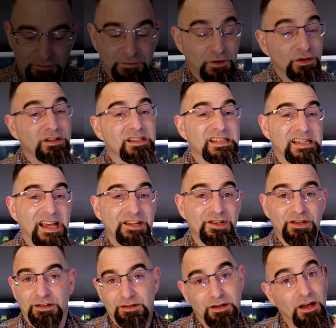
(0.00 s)

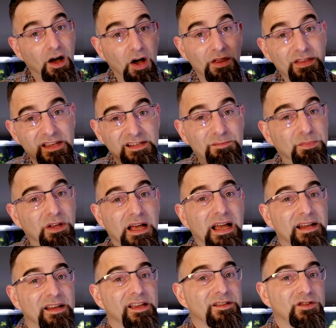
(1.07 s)
Fertilization on this
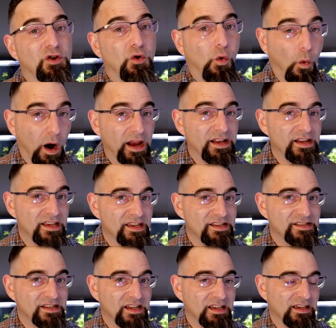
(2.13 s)
plant is quite
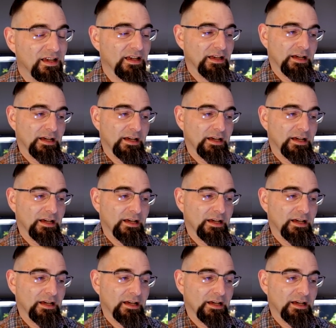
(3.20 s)
easy.